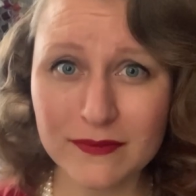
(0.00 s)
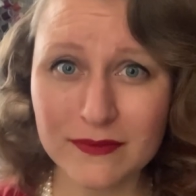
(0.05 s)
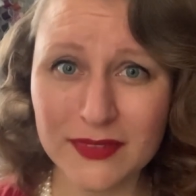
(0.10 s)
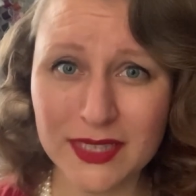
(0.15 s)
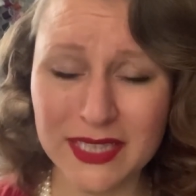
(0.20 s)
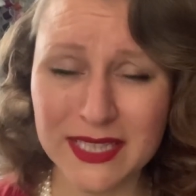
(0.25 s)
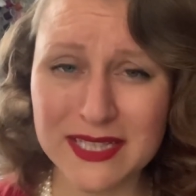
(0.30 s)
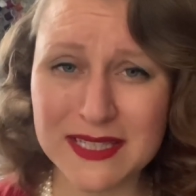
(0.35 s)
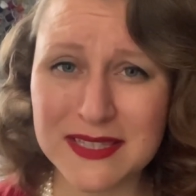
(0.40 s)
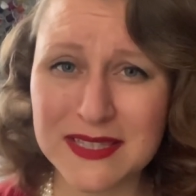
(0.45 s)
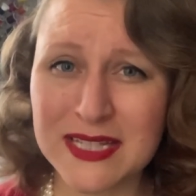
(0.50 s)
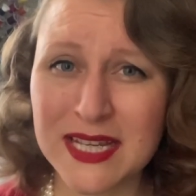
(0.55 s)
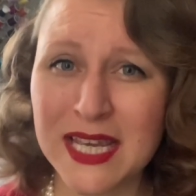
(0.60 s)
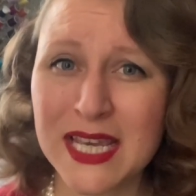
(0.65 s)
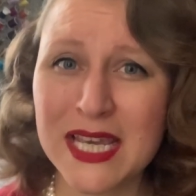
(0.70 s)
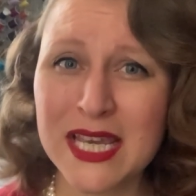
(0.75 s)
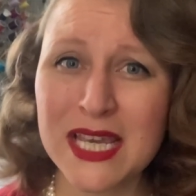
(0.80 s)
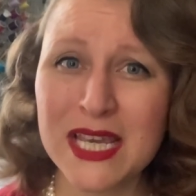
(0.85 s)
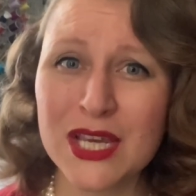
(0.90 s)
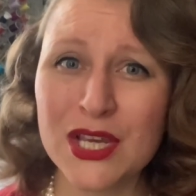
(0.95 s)
is
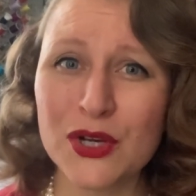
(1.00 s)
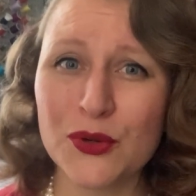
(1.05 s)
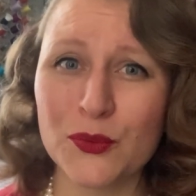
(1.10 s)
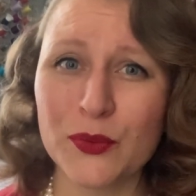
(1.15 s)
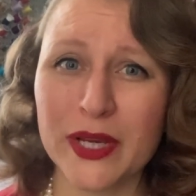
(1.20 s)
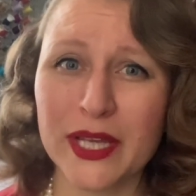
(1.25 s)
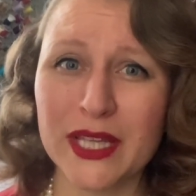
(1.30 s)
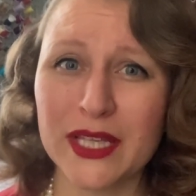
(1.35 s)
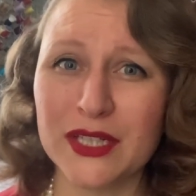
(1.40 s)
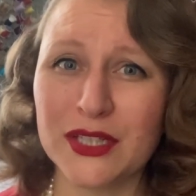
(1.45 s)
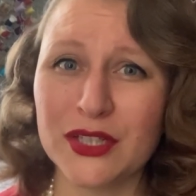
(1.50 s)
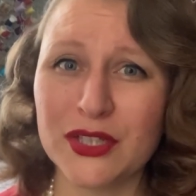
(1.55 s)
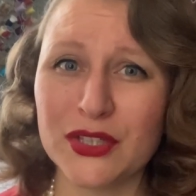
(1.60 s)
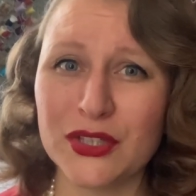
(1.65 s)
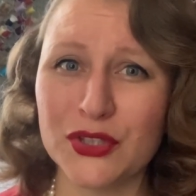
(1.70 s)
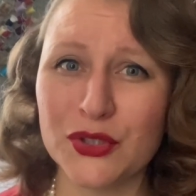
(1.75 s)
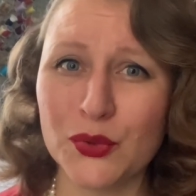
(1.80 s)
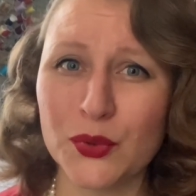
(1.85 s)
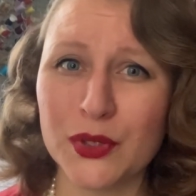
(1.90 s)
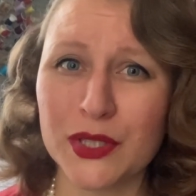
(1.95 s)
when
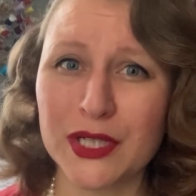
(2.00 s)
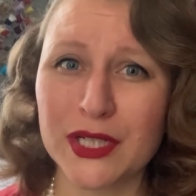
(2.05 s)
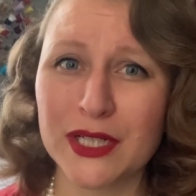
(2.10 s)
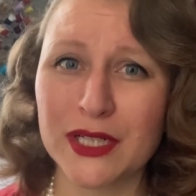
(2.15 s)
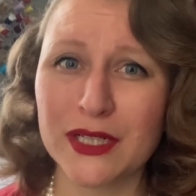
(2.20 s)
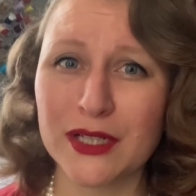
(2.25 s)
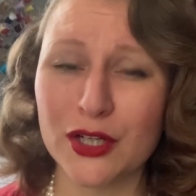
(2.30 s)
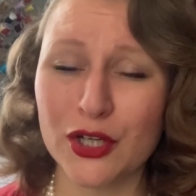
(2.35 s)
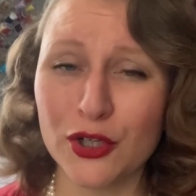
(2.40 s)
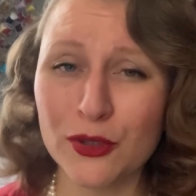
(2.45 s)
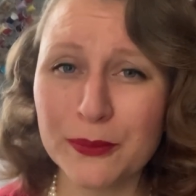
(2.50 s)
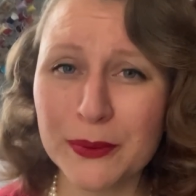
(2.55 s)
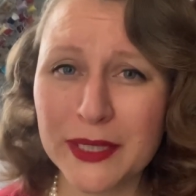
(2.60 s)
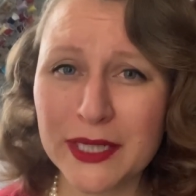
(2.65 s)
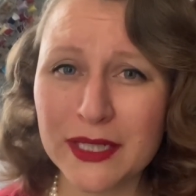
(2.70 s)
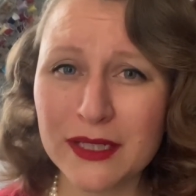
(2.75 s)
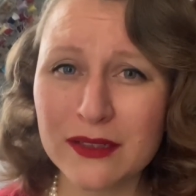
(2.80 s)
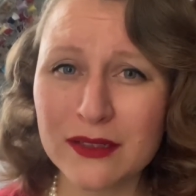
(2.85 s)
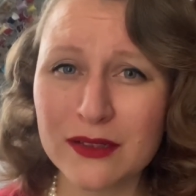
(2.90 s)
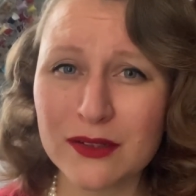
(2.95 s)
your
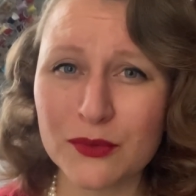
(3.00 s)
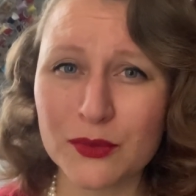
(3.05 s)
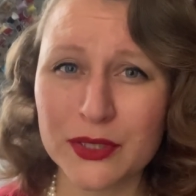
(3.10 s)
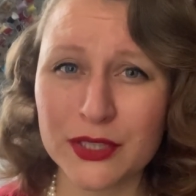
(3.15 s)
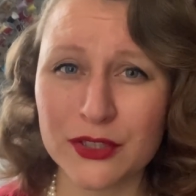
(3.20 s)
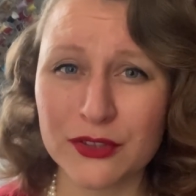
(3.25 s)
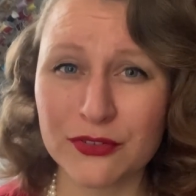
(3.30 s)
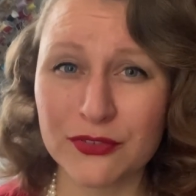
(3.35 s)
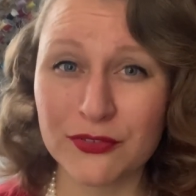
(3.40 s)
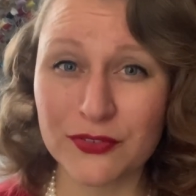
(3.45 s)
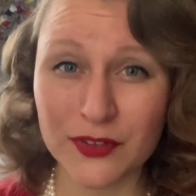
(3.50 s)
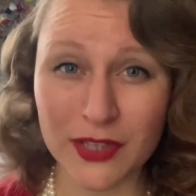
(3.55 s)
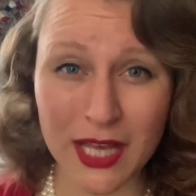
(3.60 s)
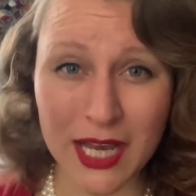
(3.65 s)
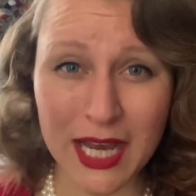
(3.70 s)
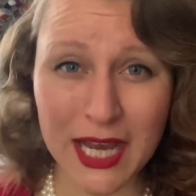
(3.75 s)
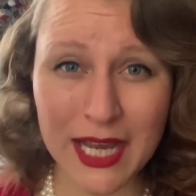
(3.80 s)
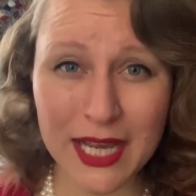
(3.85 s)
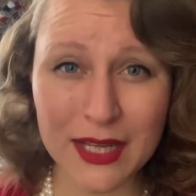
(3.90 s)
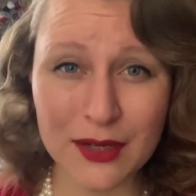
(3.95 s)
opening, when your
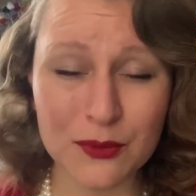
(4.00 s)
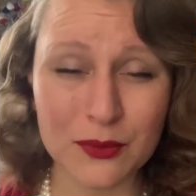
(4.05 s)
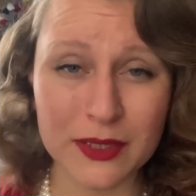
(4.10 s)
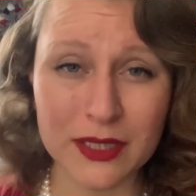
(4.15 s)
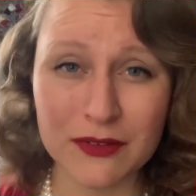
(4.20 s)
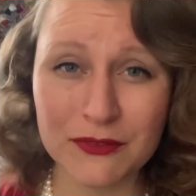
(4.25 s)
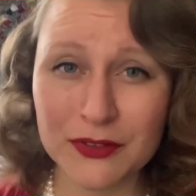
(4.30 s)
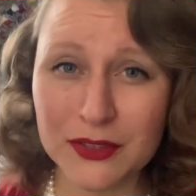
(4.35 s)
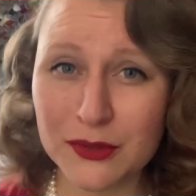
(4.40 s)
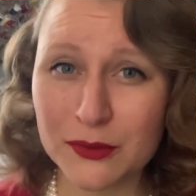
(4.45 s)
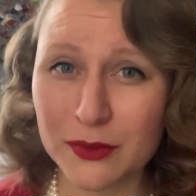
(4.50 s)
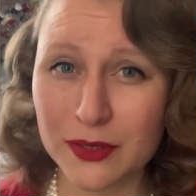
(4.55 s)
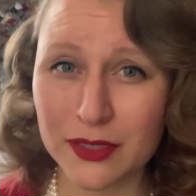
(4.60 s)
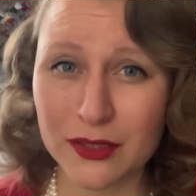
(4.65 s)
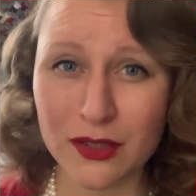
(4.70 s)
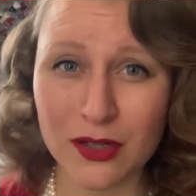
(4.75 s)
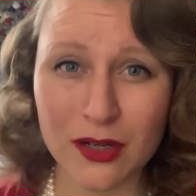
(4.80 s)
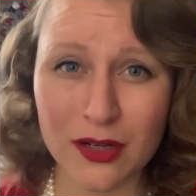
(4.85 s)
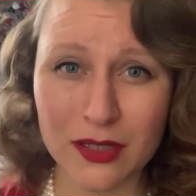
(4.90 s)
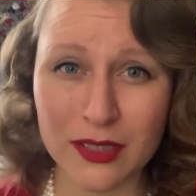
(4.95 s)
fly, whatever you want to
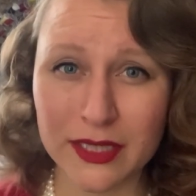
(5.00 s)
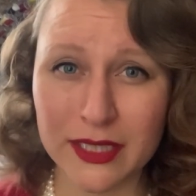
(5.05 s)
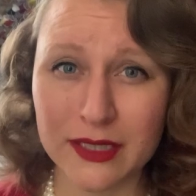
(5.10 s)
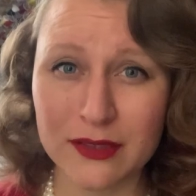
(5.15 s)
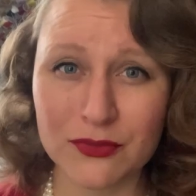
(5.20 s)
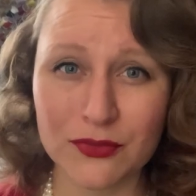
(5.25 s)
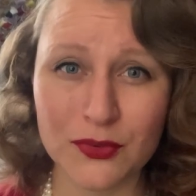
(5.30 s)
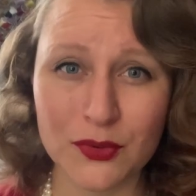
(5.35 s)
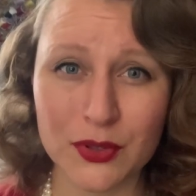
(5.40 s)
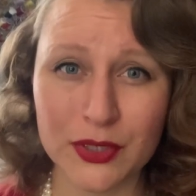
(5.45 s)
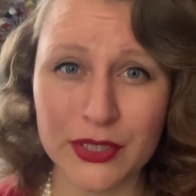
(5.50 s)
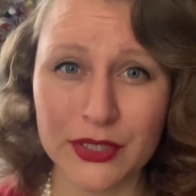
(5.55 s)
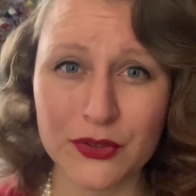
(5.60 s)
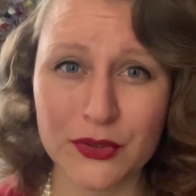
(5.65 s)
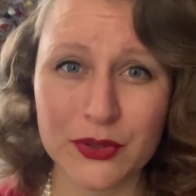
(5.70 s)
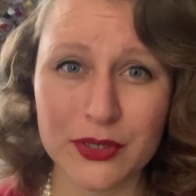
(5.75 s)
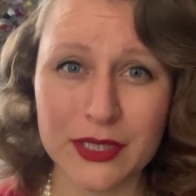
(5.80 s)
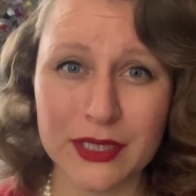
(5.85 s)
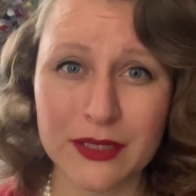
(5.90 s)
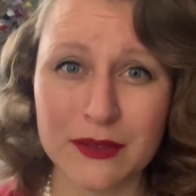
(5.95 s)
call it, for
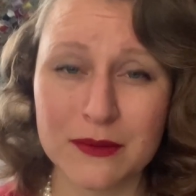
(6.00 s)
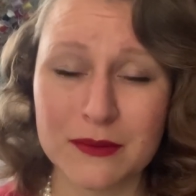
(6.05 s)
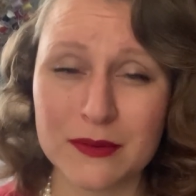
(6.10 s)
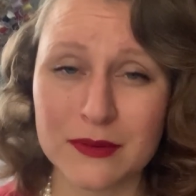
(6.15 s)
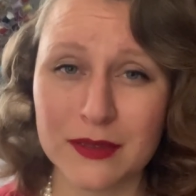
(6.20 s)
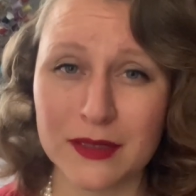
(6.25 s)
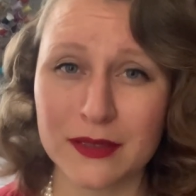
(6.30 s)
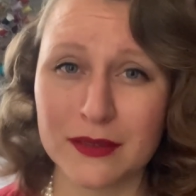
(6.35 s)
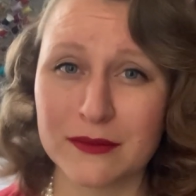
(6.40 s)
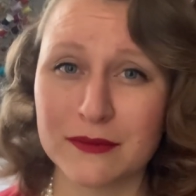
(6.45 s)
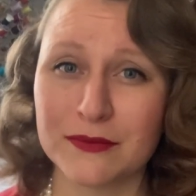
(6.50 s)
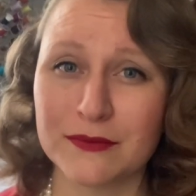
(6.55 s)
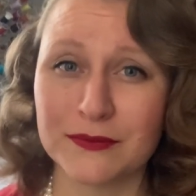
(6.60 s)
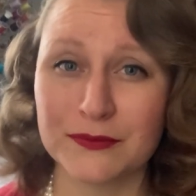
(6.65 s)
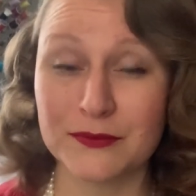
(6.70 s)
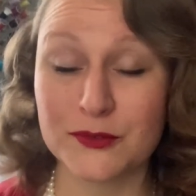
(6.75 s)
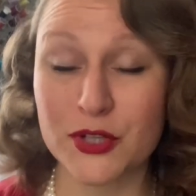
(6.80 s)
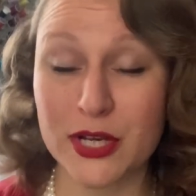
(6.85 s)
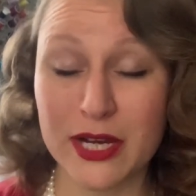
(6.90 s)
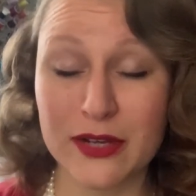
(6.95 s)
your
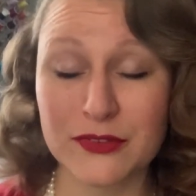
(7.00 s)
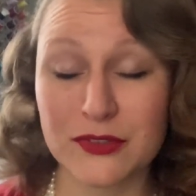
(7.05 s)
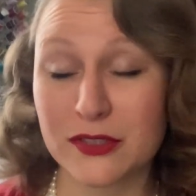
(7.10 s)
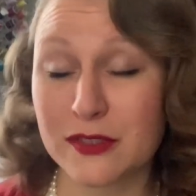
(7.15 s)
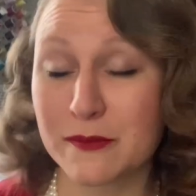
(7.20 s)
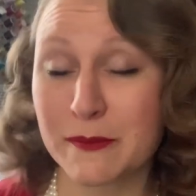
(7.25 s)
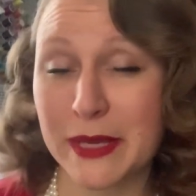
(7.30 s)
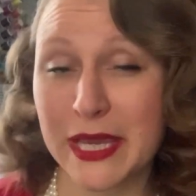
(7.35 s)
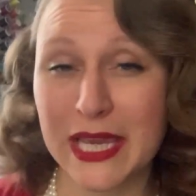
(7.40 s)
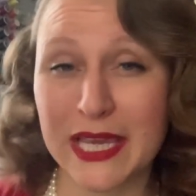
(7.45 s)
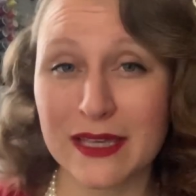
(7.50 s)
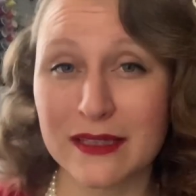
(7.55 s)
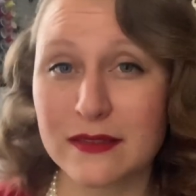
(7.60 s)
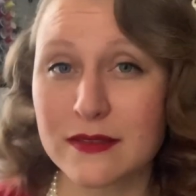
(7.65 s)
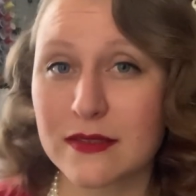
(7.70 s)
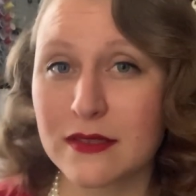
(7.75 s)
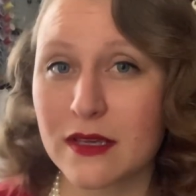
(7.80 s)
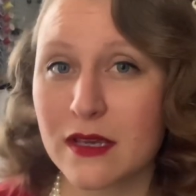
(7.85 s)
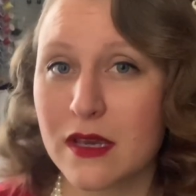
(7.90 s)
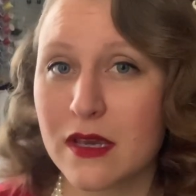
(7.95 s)
trousers,
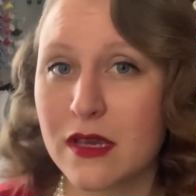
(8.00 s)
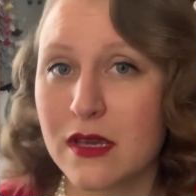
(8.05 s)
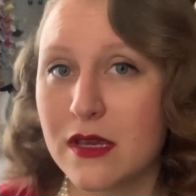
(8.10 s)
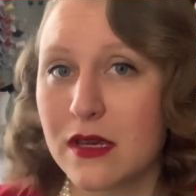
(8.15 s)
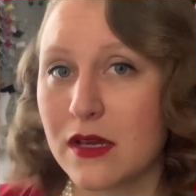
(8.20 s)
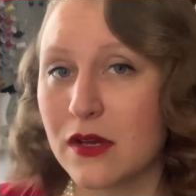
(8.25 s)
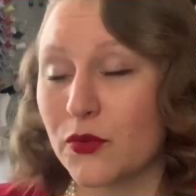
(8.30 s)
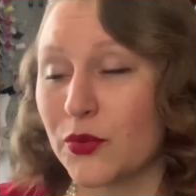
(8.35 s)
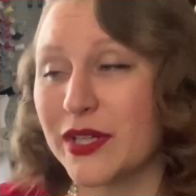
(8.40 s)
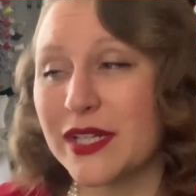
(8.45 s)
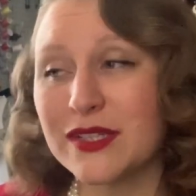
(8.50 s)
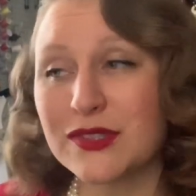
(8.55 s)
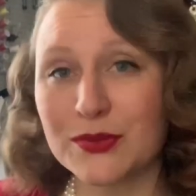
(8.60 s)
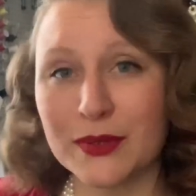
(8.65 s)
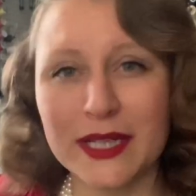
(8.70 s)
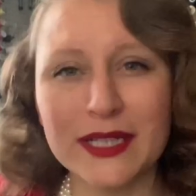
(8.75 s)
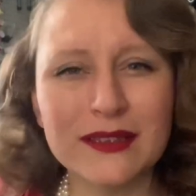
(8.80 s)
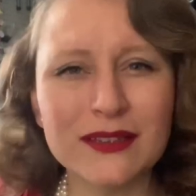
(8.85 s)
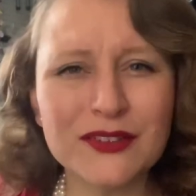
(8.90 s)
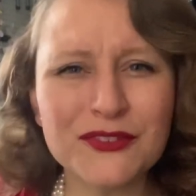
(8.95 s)
pants, when it's
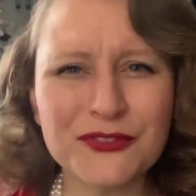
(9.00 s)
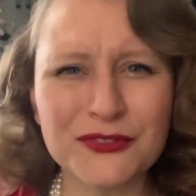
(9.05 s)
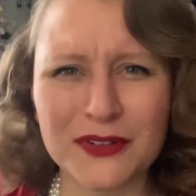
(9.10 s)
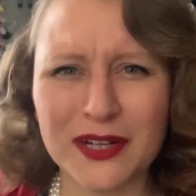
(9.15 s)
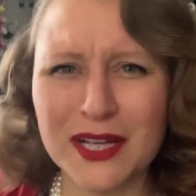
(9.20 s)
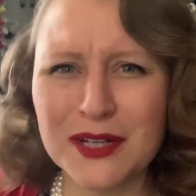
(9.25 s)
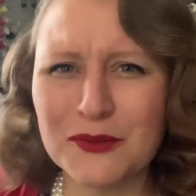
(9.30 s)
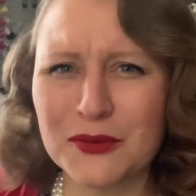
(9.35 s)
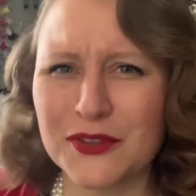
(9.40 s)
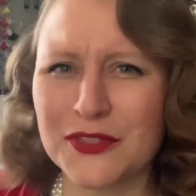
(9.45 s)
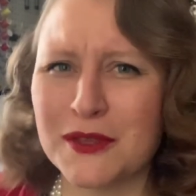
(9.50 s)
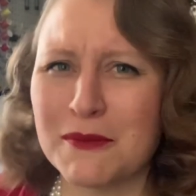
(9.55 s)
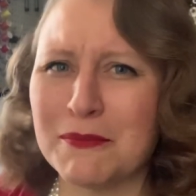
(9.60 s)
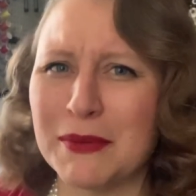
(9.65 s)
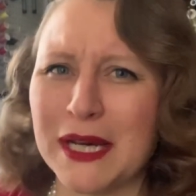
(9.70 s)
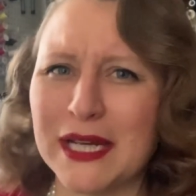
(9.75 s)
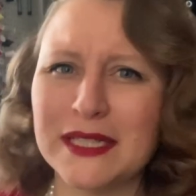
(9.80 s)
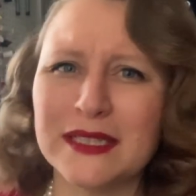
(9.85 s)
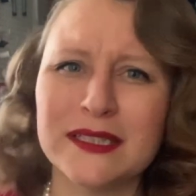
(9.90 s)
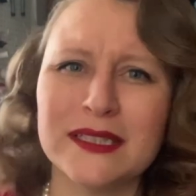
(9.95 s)
right in the front with the
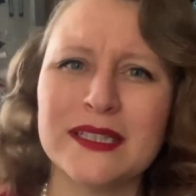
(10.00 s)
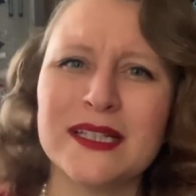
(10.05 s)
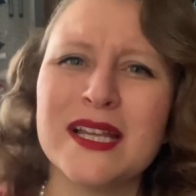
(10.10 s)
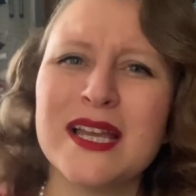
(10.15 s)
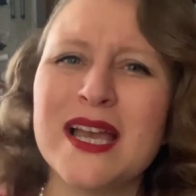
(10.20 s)
button,